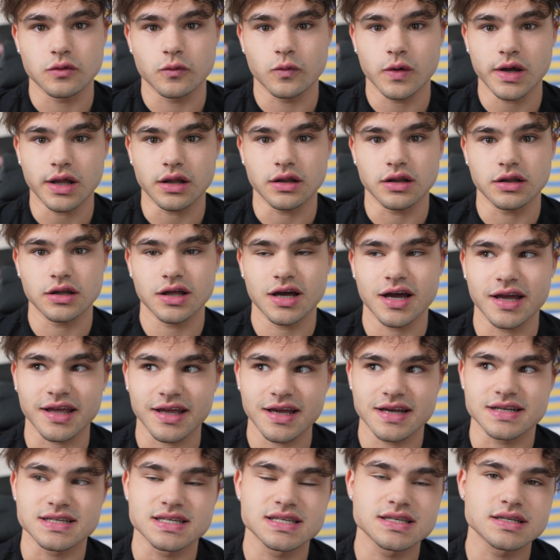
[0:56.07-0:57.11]
Well, I
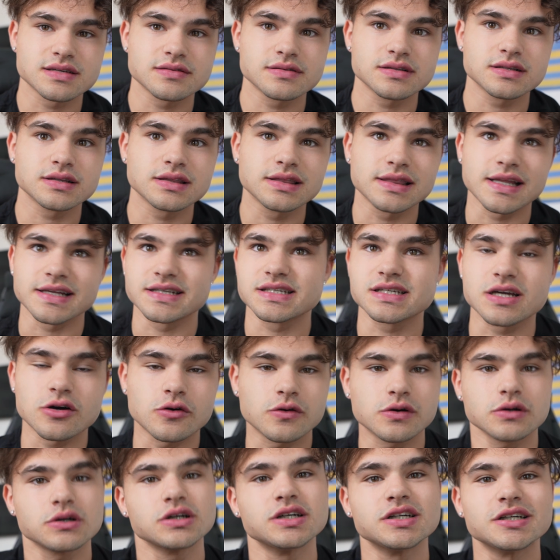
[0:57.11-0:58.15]
guess let's
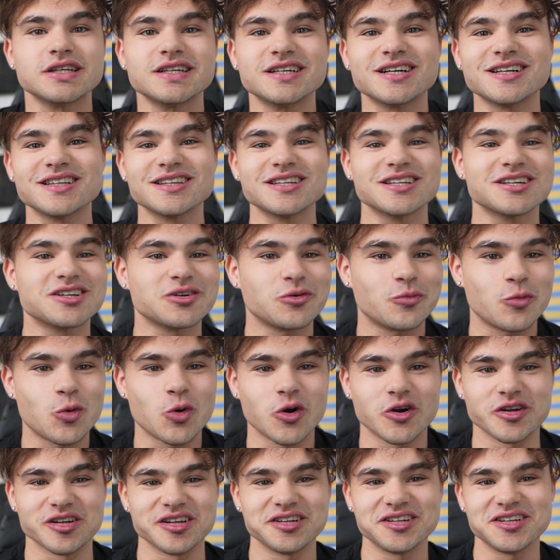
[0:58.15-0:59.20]
go a little
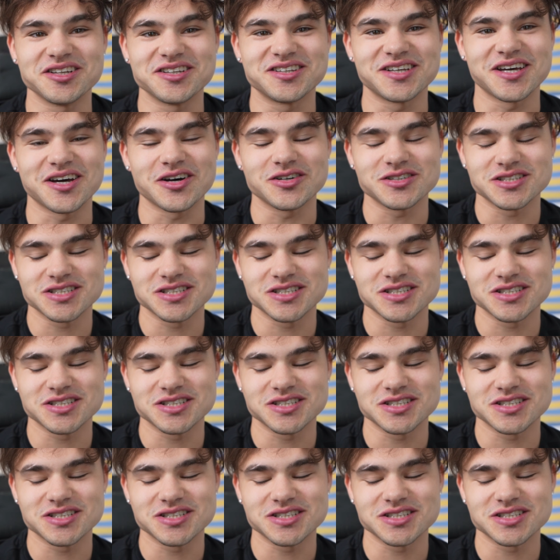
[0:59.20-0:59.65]
more into detail.